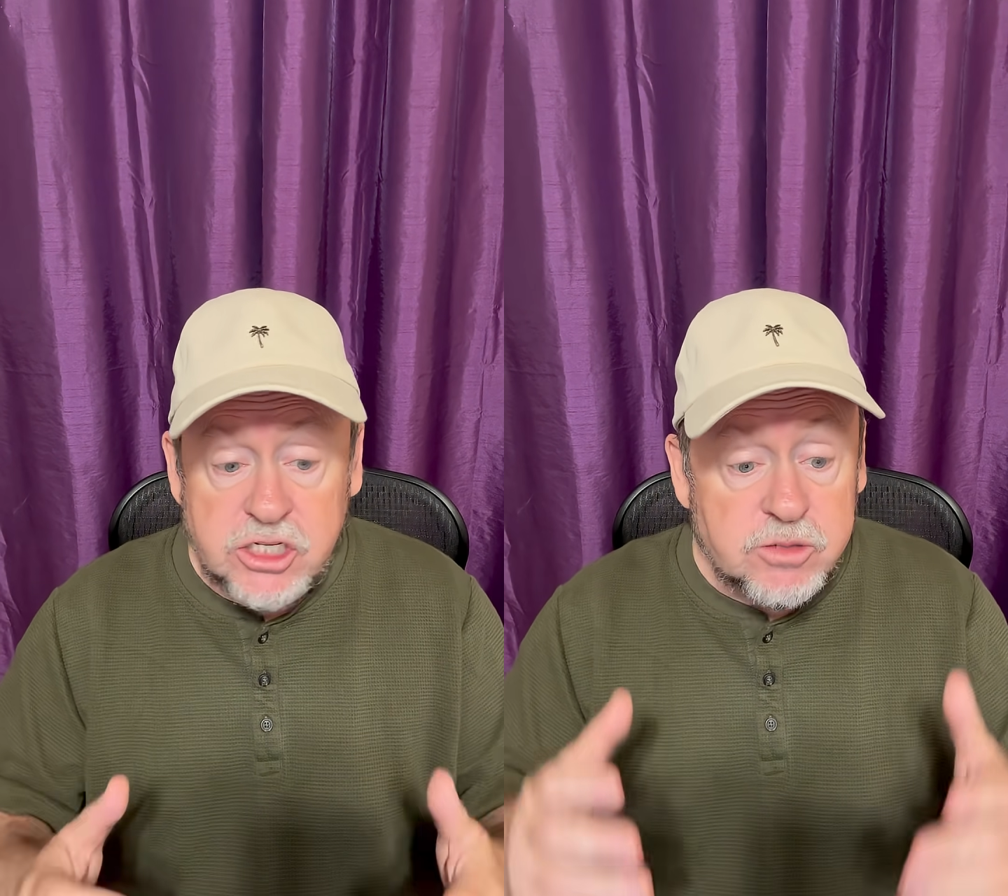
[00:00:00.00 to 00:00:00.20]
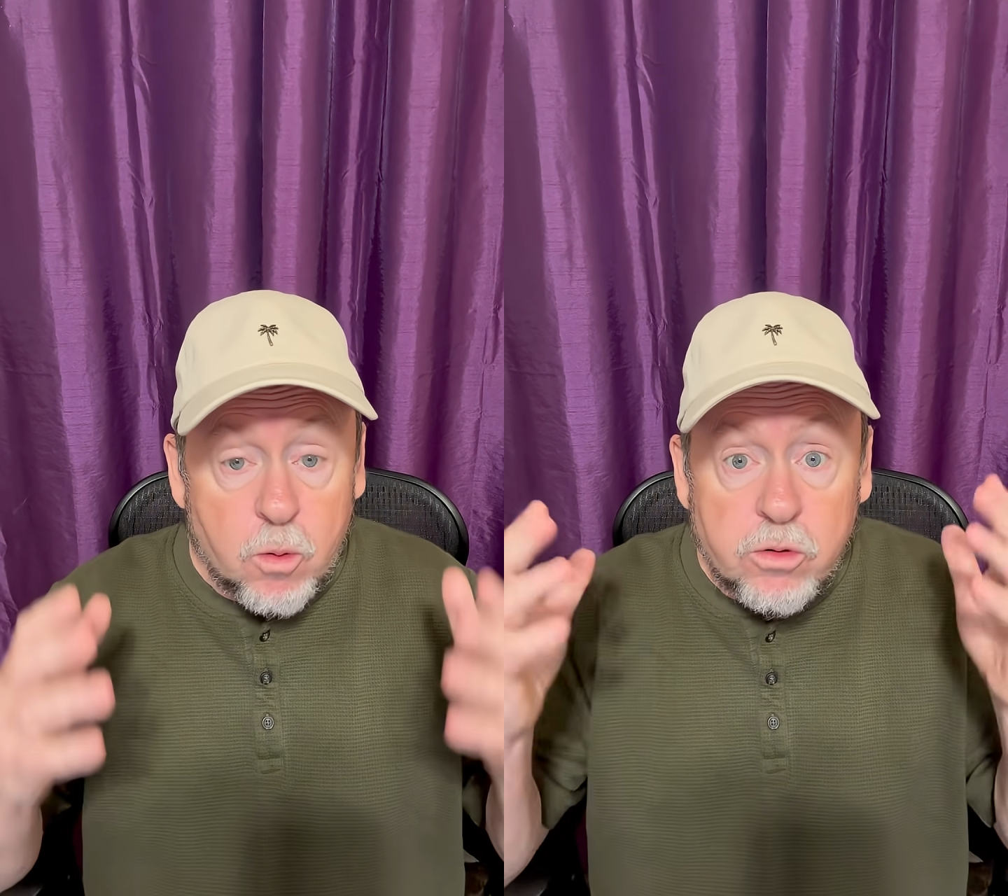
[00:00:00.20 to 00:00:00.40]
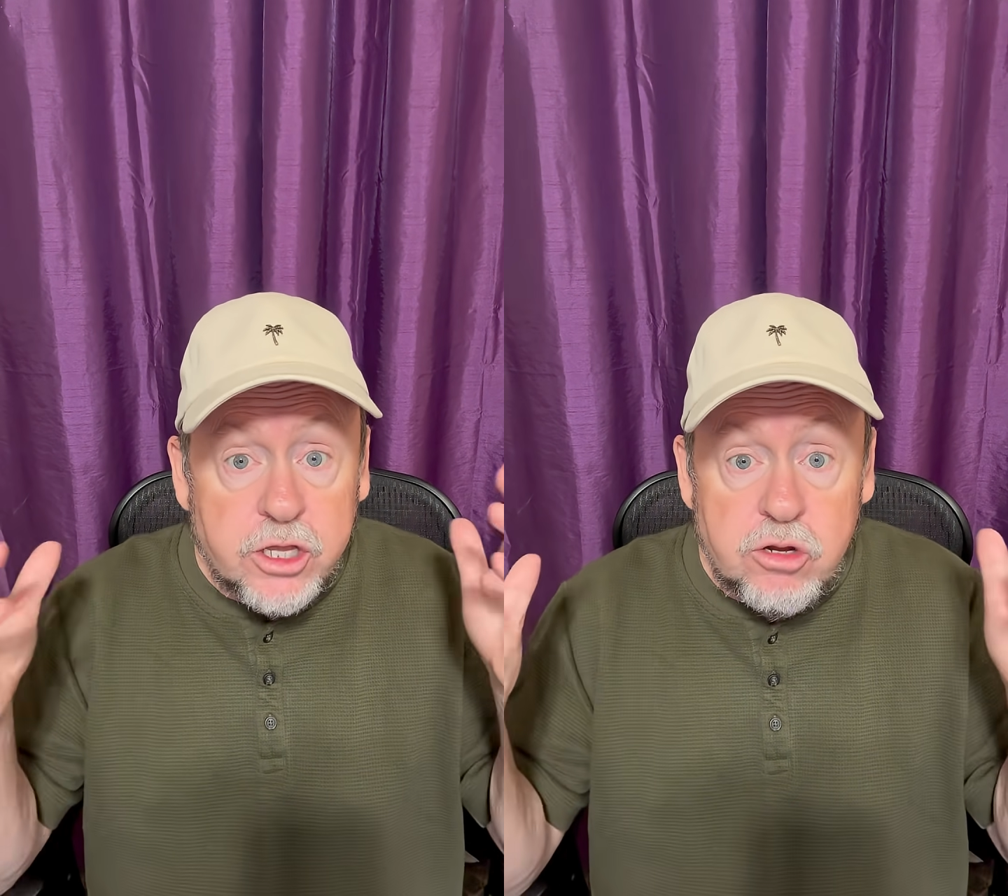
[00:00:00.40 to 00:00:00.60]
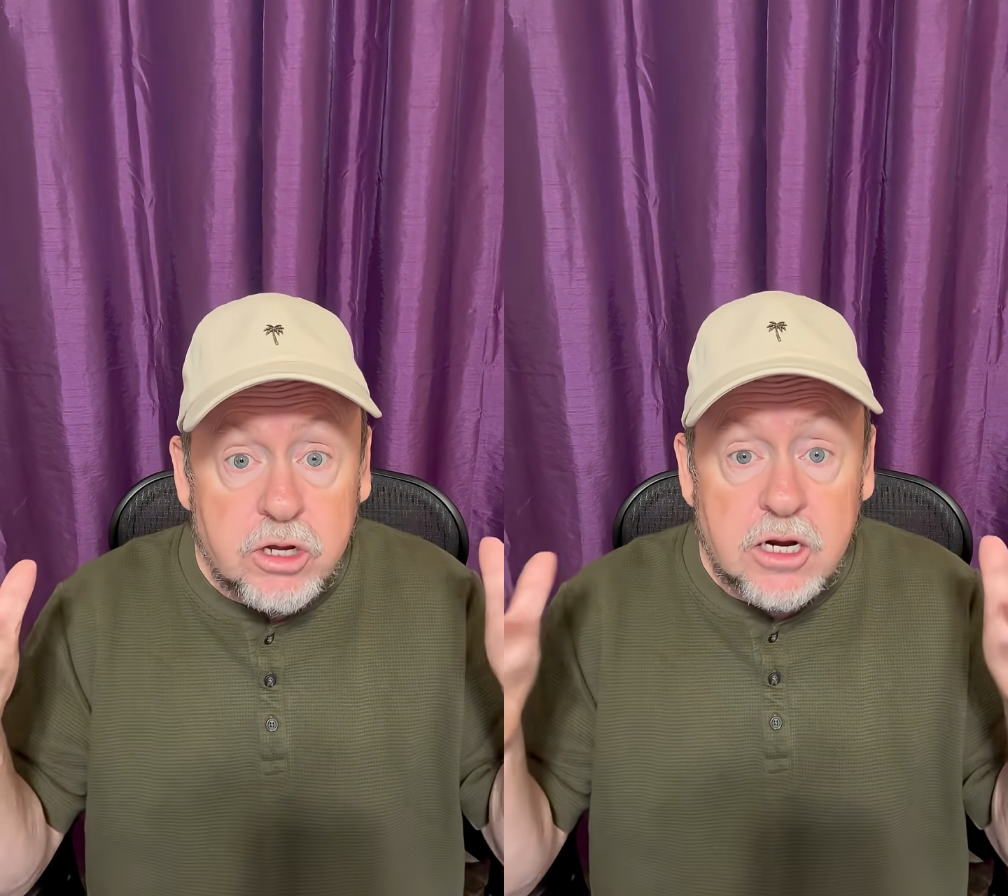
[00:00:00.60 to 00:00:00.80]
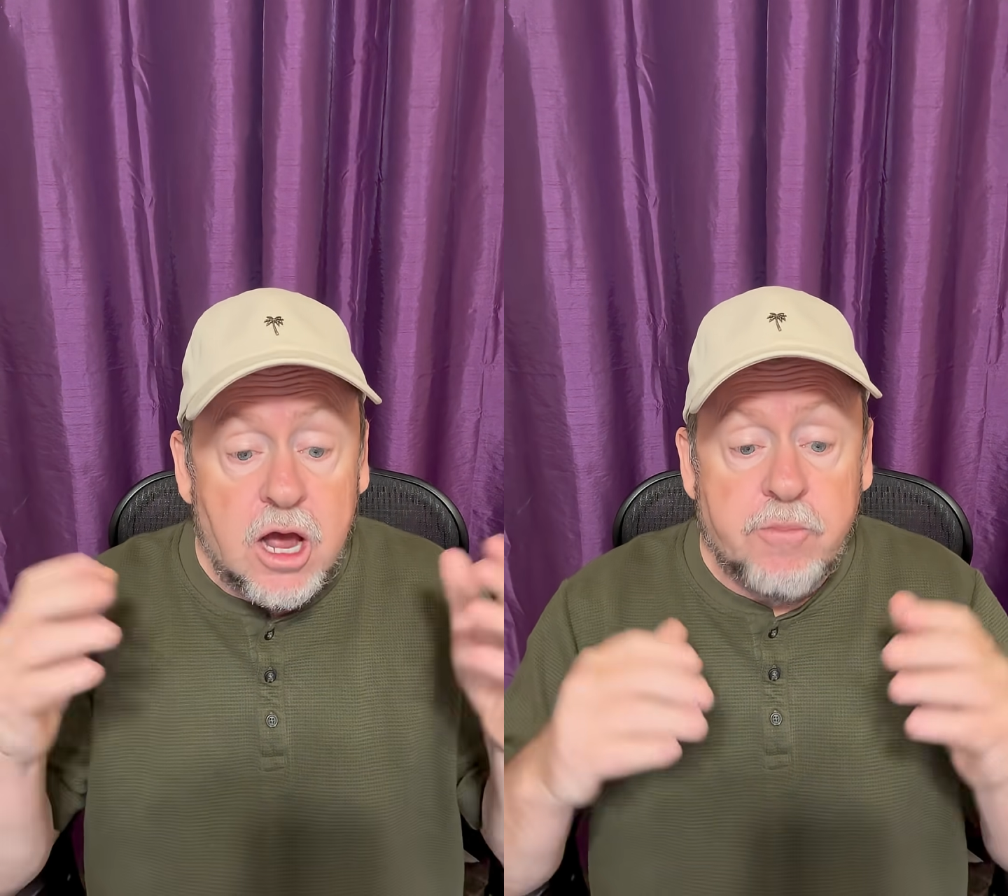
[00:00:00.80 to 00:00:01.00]
is more than you
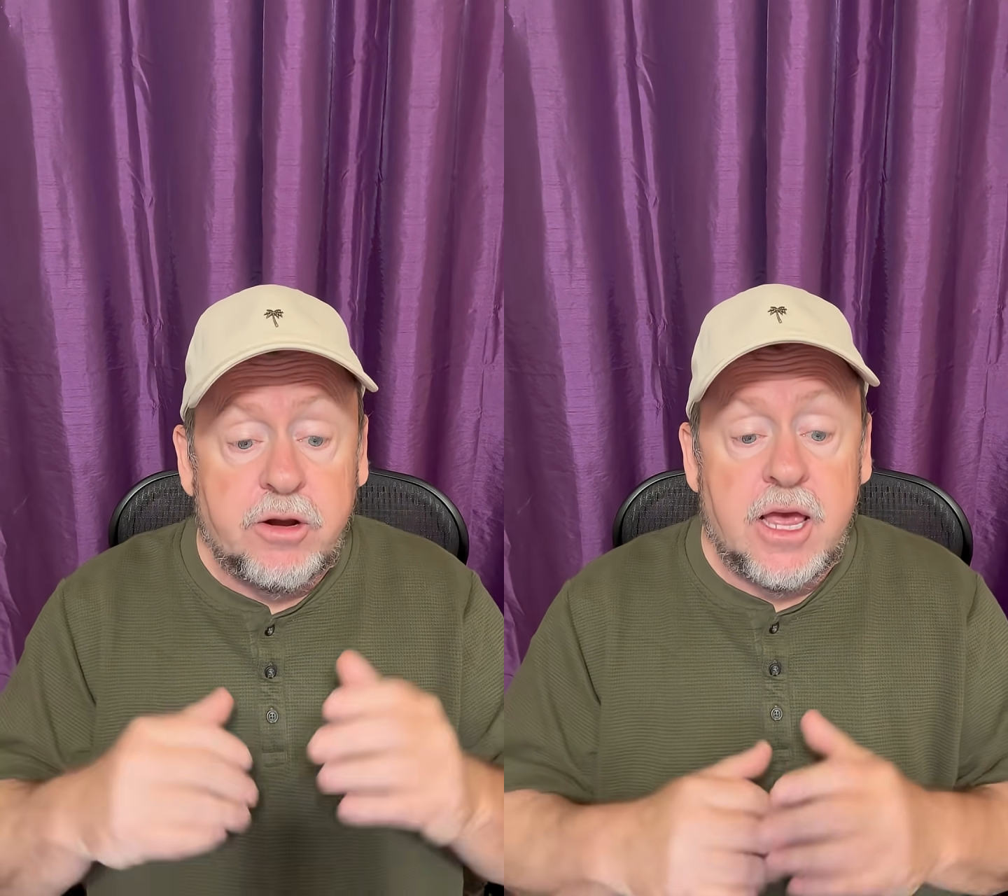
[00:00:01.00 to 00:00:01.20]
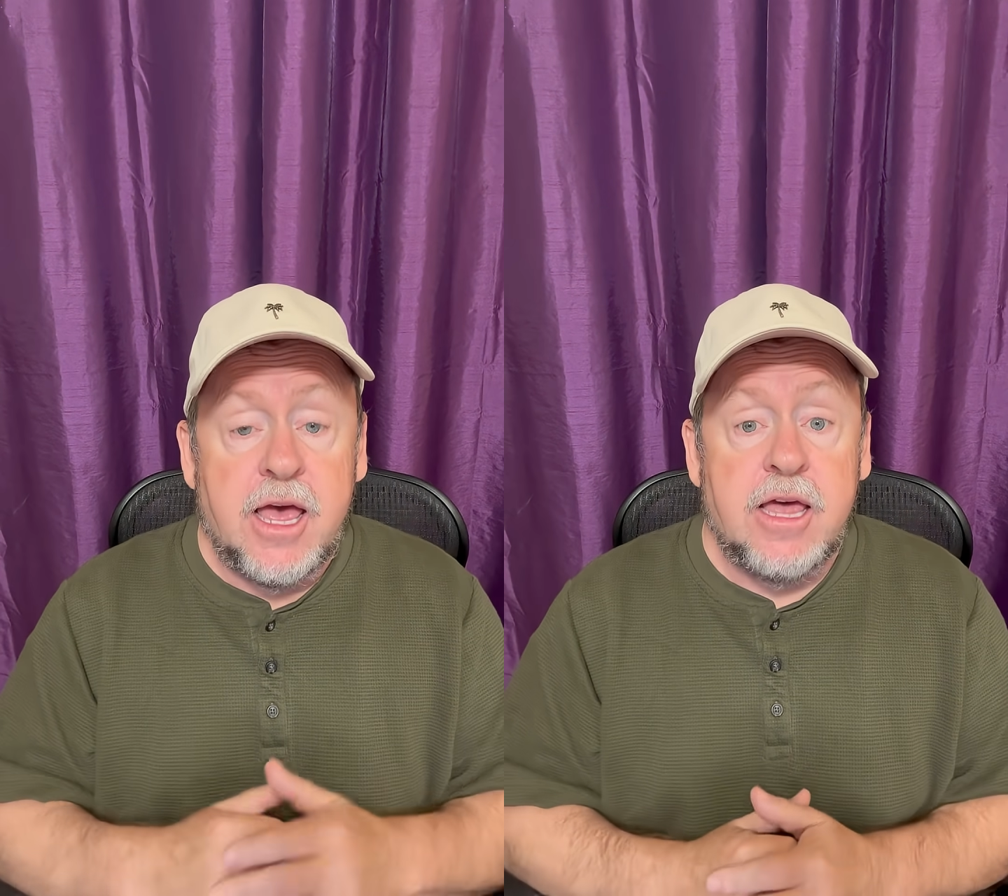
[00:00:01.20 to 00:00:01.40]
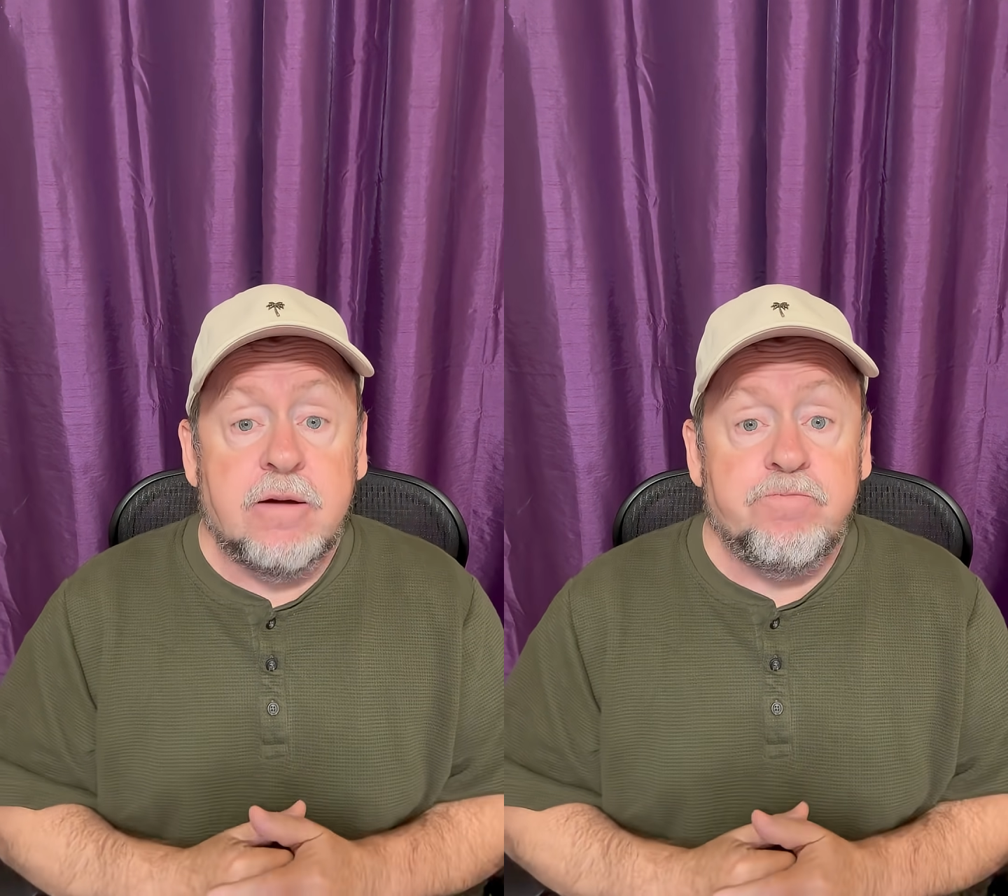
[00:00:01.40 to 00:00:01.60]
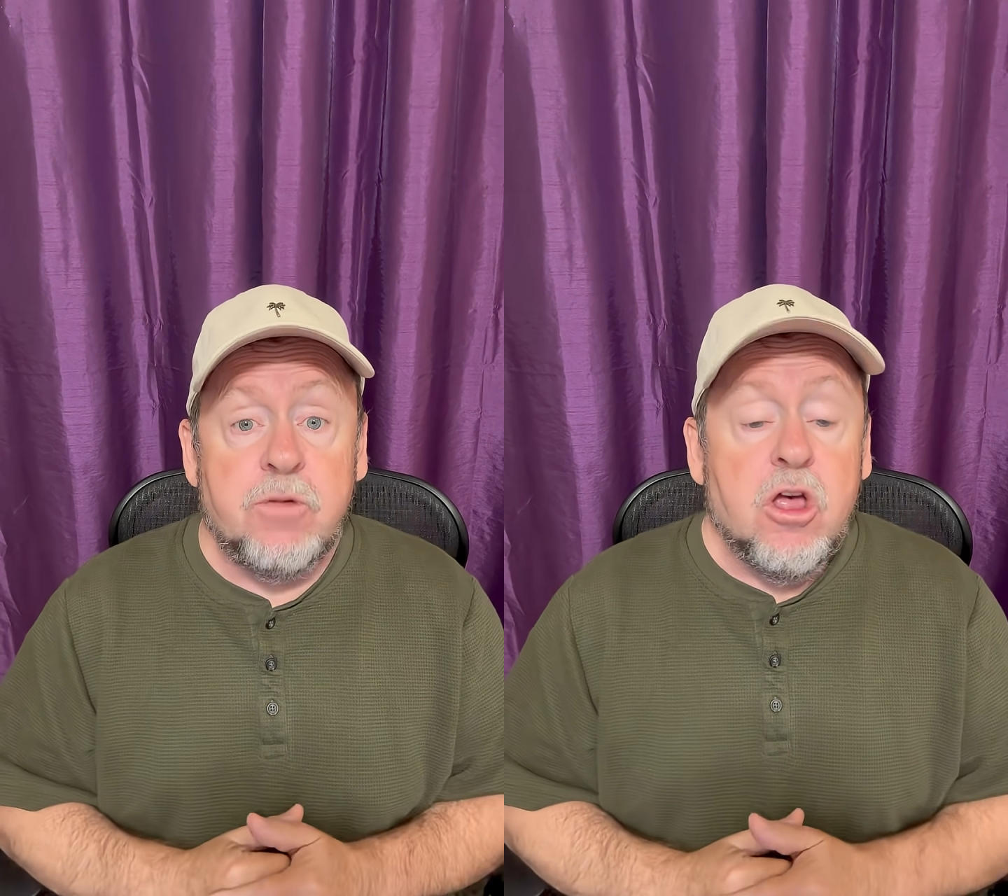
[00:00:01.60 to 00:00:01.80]
can comprehend.